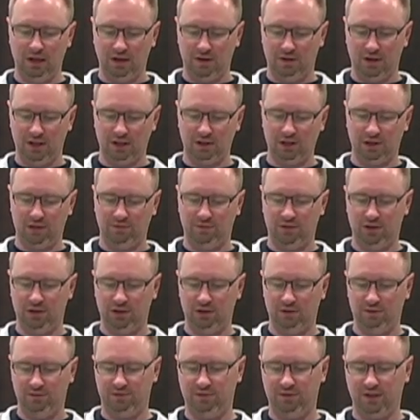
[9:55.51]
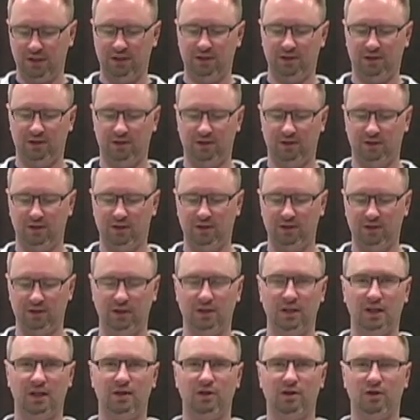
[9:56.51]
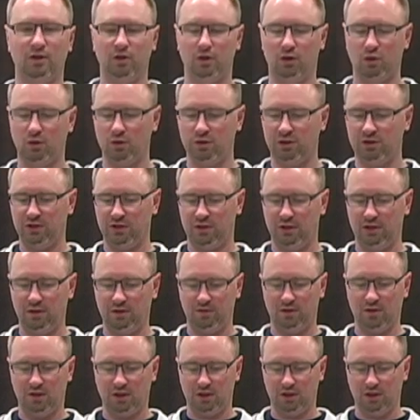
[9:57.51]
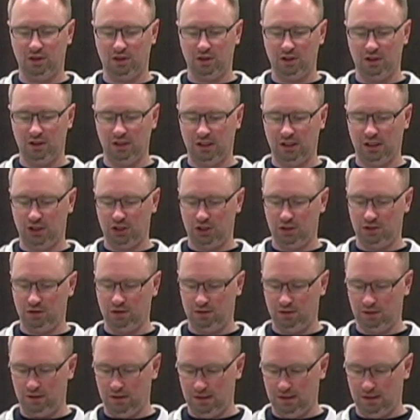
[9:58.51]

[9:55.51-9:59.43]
That just friction fits onto the end of the hose and then you've got a good connection.